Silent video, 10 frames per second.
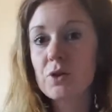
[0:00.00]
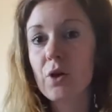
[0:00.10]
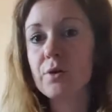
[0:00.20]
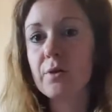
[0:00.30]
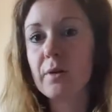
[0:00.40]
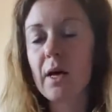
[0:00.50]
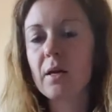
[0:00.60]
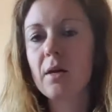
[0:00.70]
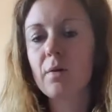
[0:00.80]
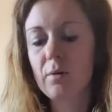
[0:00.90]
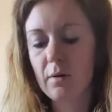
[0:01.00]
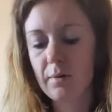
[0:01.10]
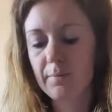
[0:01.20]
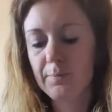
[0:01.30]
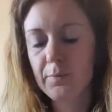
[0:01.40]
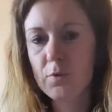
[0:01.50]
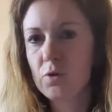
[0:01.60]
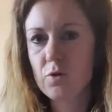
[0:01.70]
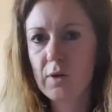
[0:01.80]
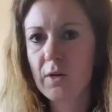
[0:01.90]
or doing like, you know, the
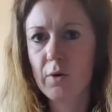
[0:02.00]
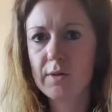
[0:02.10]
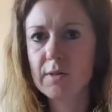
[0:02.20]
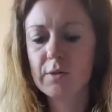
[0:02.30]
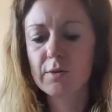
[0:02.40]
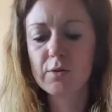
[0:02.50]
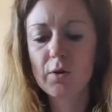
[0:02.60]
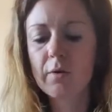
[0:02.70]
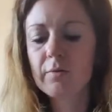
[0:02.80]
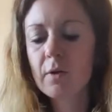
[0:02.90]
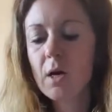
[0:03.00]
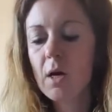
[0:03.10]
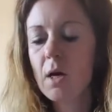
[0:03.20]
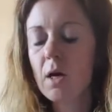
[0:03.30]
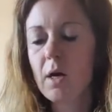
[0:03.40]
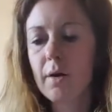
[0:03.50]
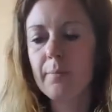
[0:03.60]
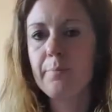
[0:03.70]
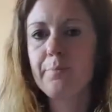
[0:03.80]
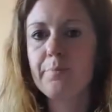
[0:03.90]
trigger noises and stuff.
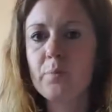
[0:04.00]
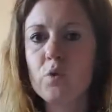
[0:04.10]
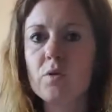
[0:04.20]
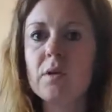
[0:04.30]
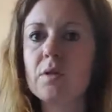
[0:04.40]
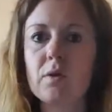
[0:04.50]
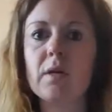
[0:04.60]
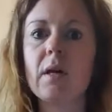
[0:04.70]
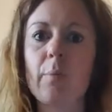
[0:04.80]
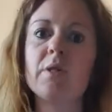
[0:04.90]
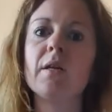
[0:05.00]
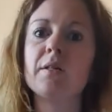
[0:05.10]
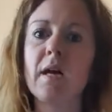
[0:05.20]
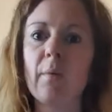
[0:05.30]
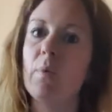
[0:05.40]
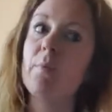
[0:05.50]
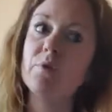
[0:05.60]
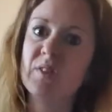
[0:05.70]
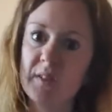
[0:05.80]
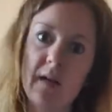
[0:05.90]
Just literally at nappy change time, I'm
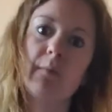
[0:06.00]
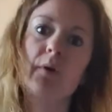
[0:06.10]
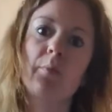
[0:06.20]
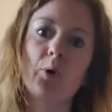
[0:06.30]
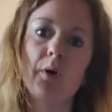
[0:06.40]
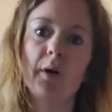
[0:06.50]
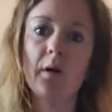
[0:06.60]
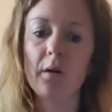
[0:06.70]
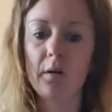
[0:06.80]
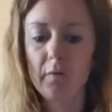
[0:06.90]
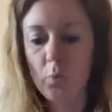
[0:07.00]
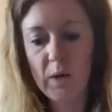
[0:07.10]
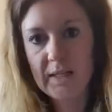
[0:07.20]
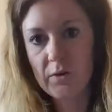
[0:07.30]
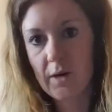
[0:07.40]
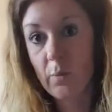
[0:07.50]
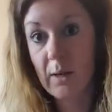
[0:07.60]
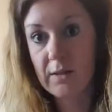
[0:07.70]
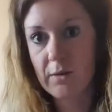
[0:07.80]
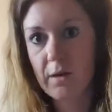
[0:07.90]
just sitting him on the potty, and if he wheezes on it,
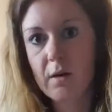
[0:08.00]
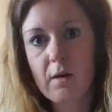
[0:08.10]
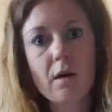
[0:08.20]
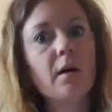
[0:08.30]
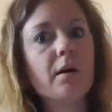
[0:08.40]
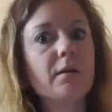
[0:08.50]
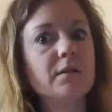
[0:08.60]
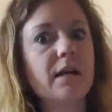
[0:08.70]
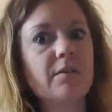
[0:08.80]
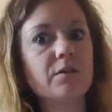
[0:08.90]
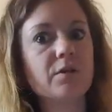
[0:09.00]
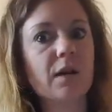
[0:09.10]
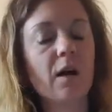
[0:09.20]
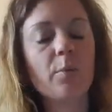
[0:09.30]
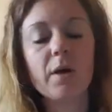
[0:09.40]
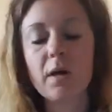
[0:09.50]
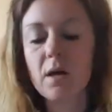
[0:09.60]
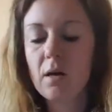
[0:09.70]
and it saves us a nappy.